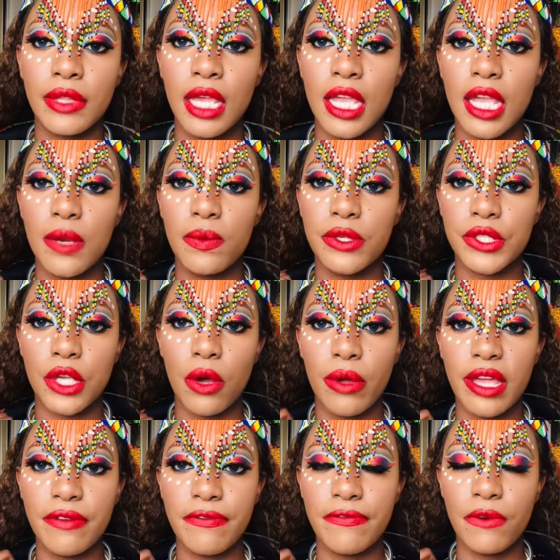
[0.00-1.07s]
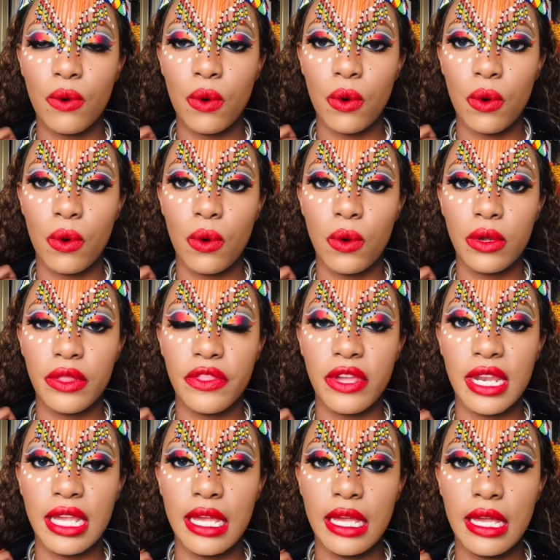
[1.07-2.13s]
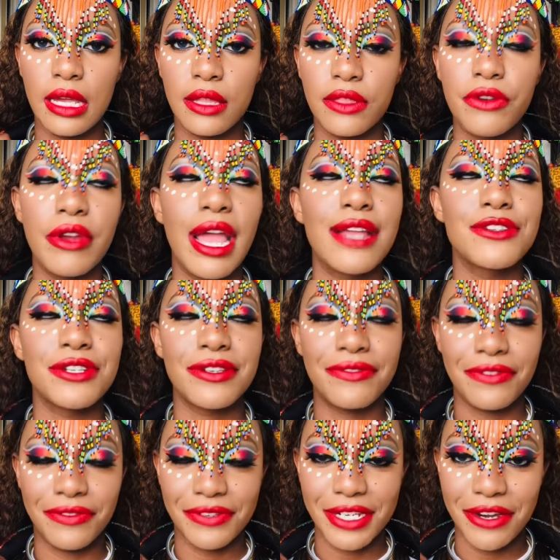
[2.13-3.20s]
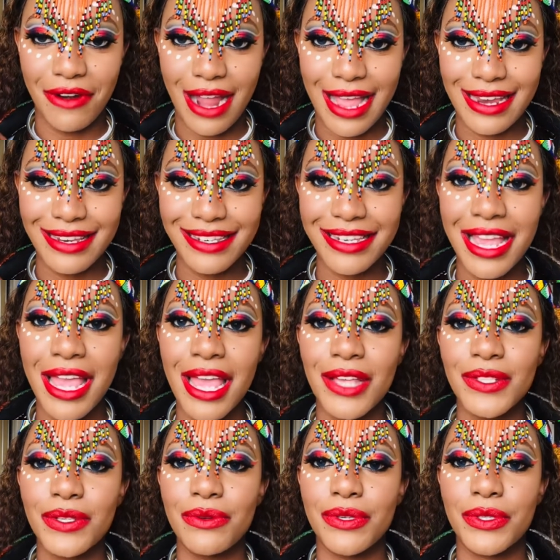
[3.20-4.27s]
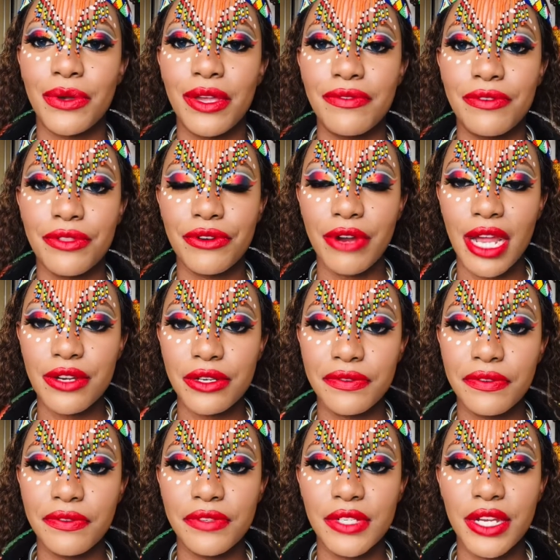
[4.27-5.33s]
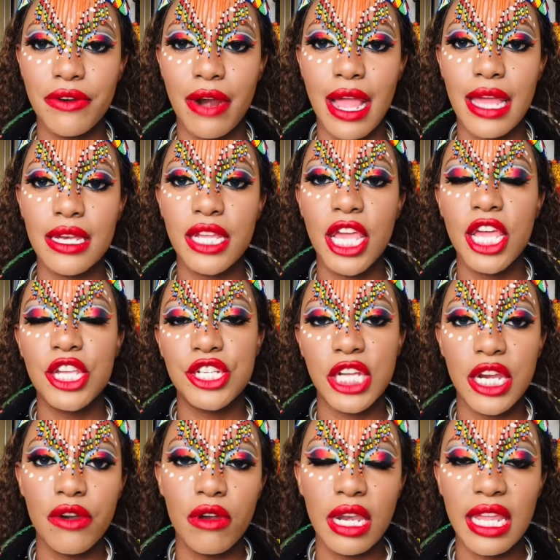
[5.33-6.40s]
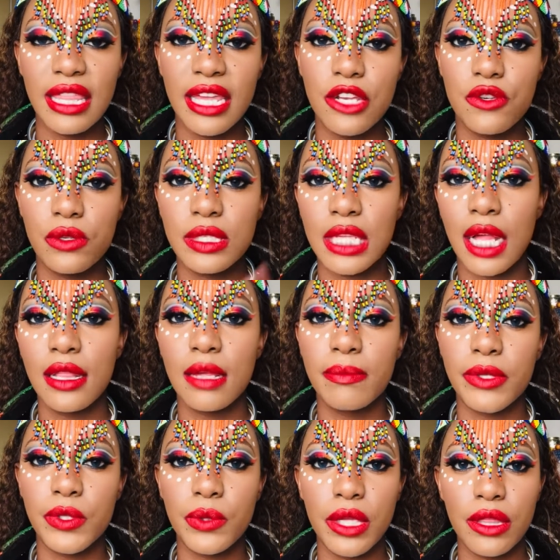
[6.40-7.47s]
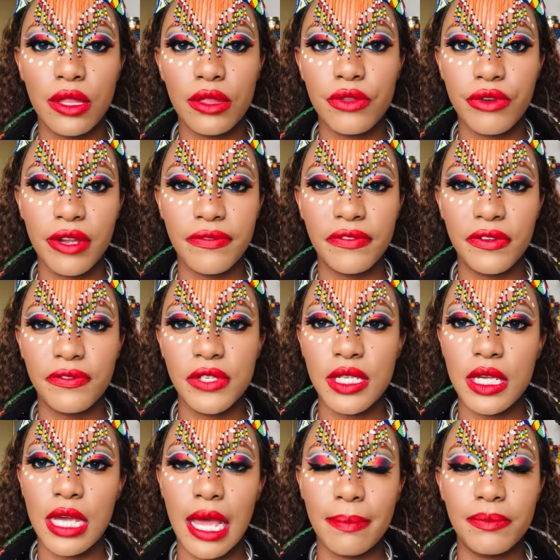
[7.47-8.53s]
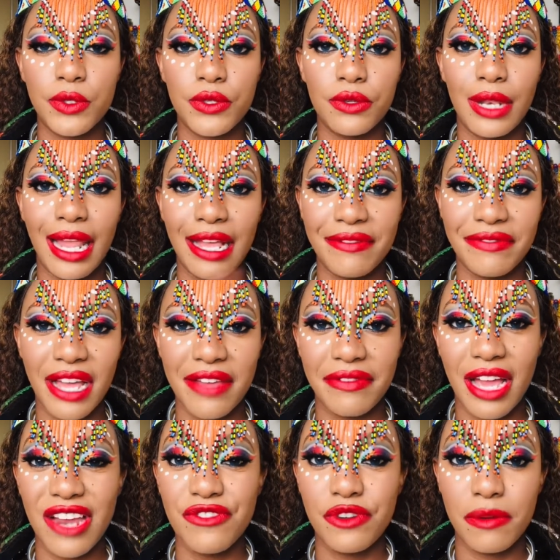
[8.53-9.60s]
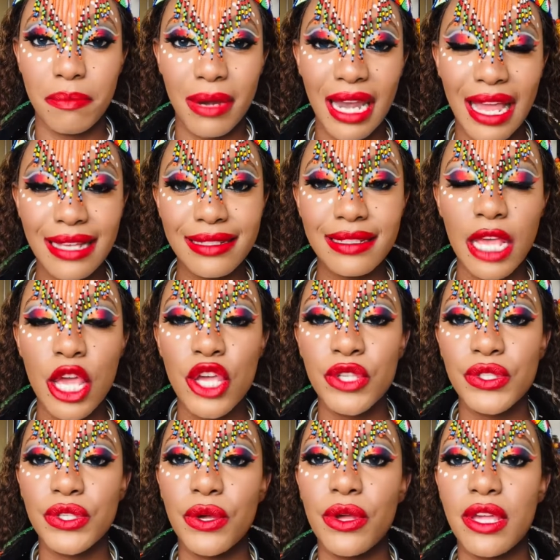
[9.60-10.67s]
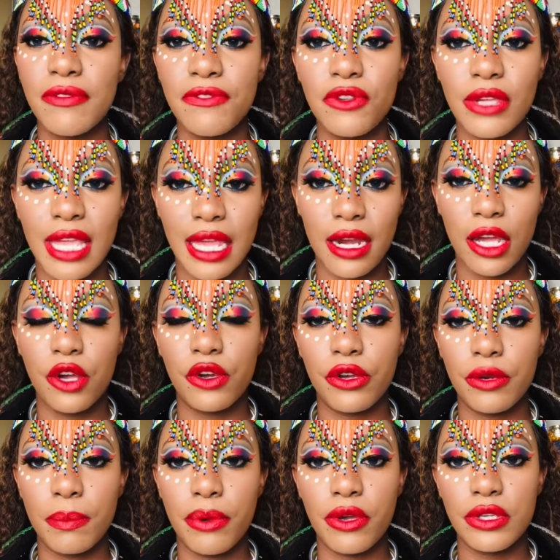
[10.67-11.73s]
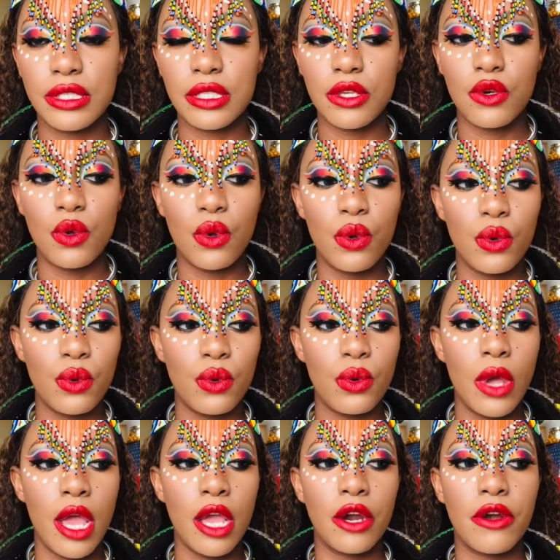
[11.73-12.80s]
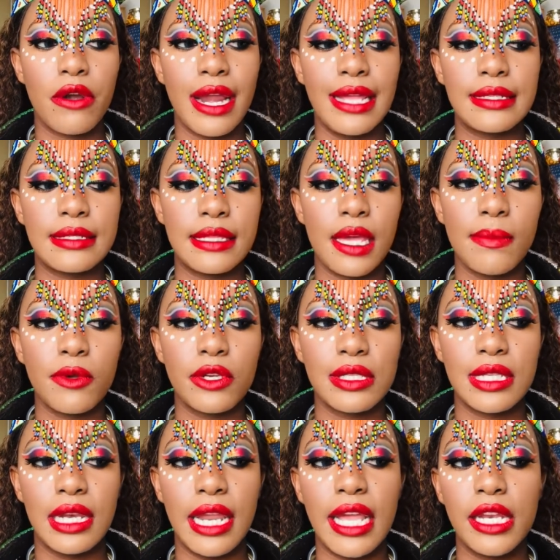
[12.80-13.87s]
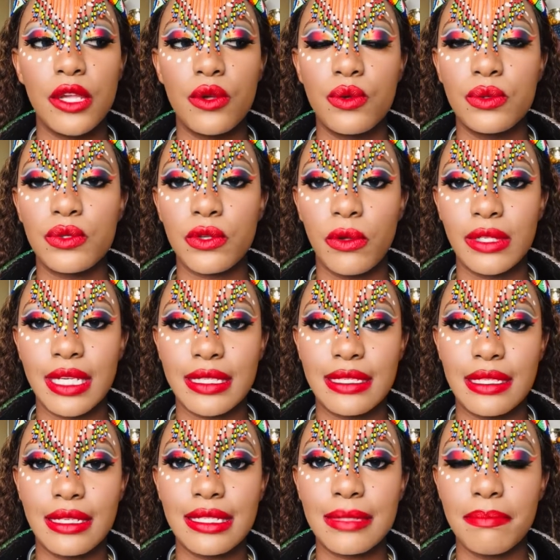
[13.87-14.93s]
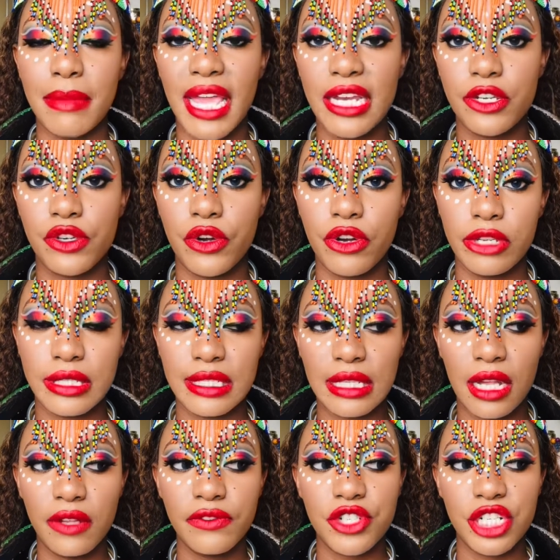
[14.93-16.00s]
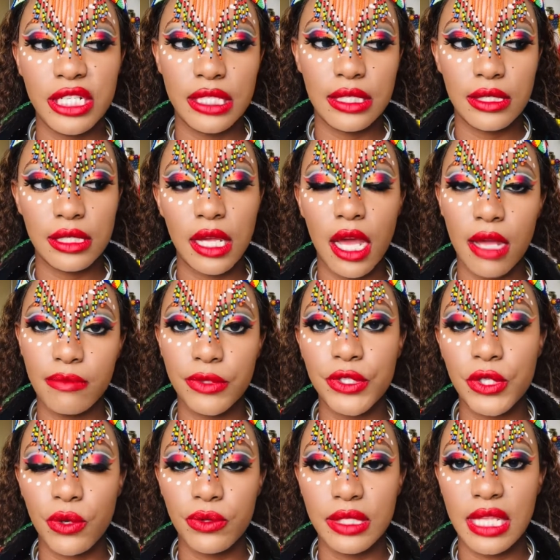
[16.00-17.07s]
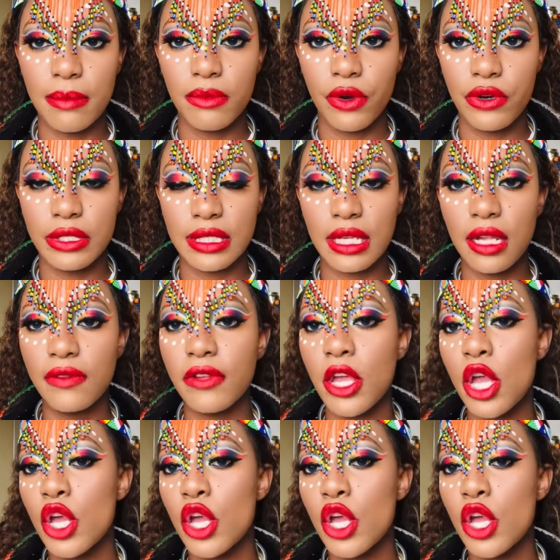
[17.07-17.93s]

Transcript: it was going for 350 Rand. So it was going for 350 Rand. Generally, they do sell them between 350 up to like 500 plus. So if you get a good person who creates them, because the lady who sold us this made it herself, she sews them herself.